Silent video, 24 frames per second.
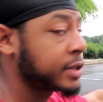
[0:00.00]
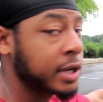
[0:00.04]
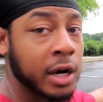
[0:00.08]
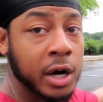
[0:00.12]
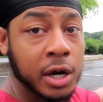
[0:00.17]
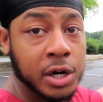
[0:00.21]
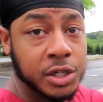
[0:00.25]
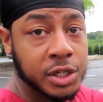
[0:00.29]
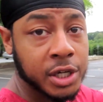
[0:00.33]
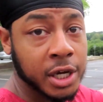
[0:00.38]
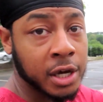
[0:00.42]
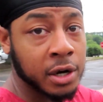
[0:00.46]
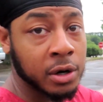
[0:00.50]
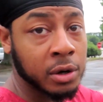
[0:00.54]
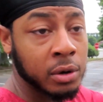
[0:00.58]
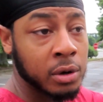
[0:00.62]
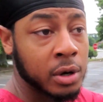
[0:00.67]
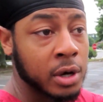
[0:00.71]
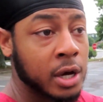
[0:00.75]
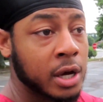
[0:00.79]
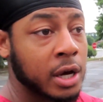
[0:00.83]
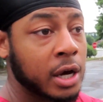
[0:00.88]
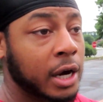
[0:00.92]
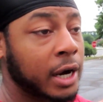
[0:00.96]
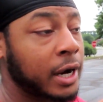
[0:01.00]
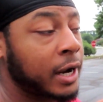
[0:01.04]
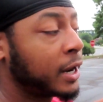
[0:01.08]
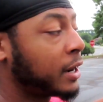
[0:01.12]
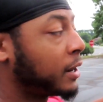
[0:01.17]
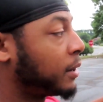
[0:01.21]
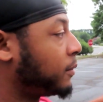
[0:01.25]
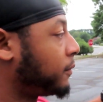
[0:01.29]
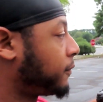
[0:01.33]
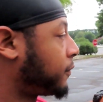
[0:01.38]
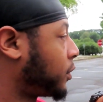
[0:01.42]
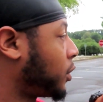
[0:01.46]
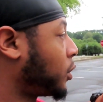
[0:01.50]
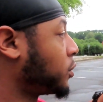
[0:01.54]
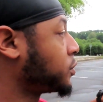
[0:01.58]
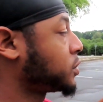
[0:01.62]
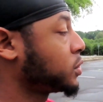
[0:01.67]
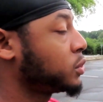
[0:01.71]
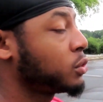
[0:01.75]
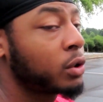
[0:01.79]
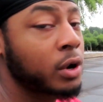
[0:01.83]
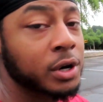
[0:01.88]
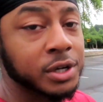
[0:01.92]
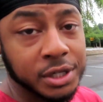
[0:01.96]
to her channel. For those
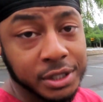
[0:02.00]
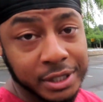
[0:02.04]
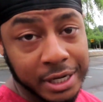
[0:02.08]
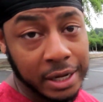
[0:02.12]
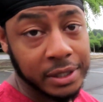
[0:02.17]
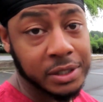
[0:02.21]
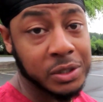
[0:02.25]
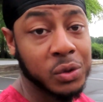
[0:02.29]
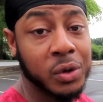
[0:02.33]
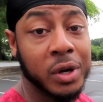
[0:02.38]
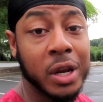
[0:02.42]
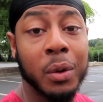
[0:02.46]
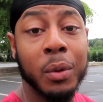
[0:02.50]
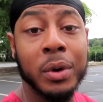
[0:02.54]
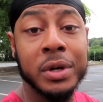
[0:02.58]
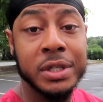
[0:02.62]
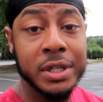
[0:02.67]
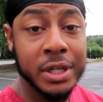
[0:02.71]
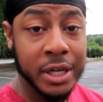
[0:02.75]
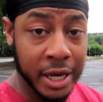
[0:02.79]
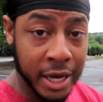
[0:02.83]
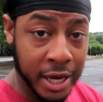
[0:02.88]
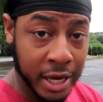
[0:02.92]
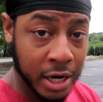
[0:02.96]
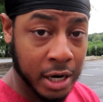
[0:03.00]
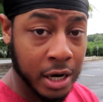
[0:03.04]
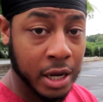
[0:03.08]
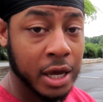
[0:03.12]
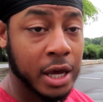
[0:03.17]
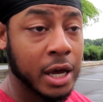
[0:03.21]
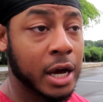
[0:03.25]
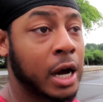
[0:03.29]
of you who are just now tuning in, once again,